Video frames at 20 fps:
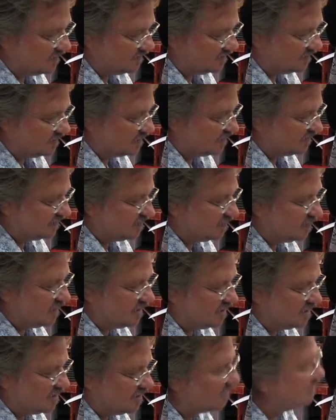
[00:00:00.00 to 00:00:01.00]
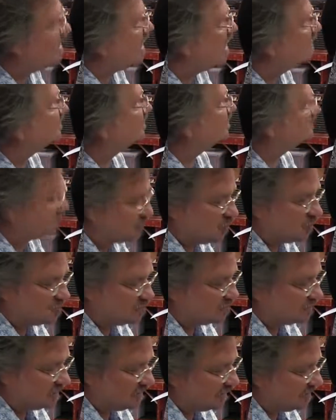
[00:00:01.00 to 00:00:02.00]
this seems to be a lot
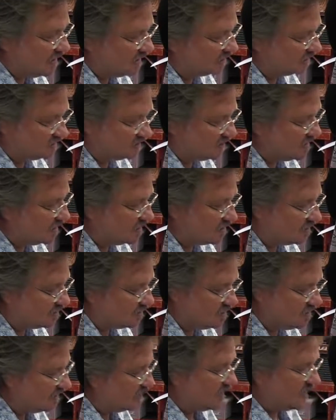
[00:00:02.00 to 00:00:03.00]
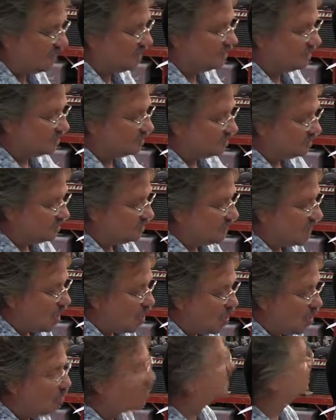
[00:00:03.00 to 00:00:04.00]
smoother and a lot slicker. Or